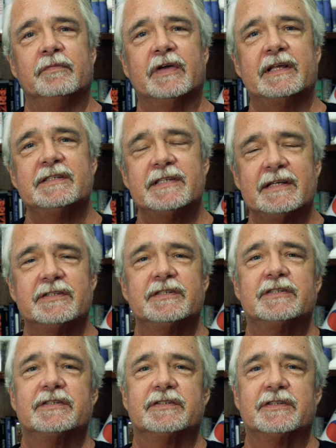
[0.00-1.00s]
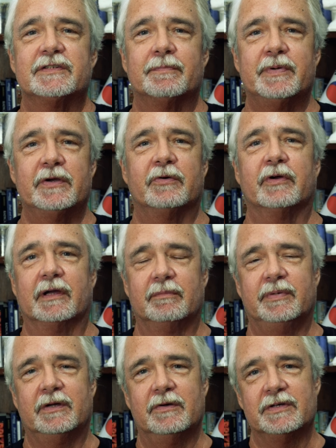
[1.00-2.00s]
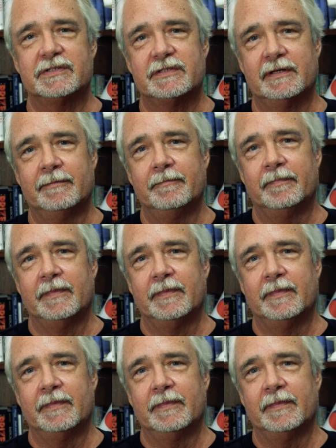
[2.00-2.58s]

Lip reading: The consensus is disappearing because